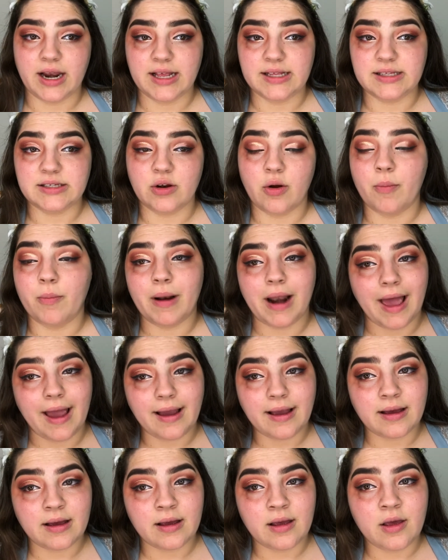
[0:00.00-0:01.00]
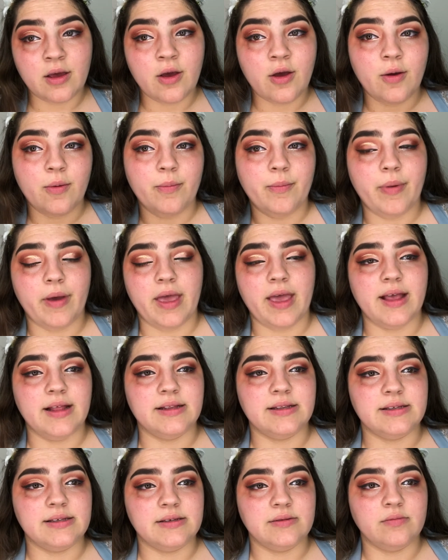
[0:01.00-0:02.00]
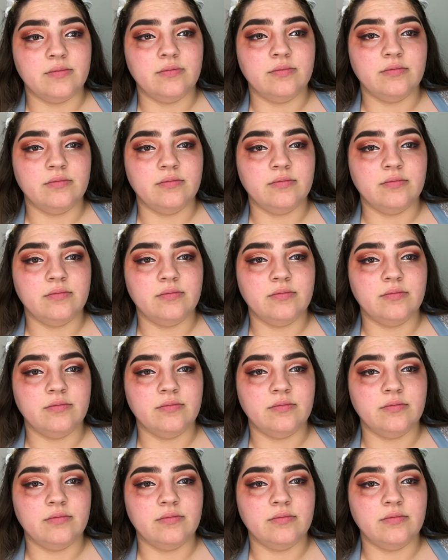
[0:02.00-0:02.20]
It's not black, but it's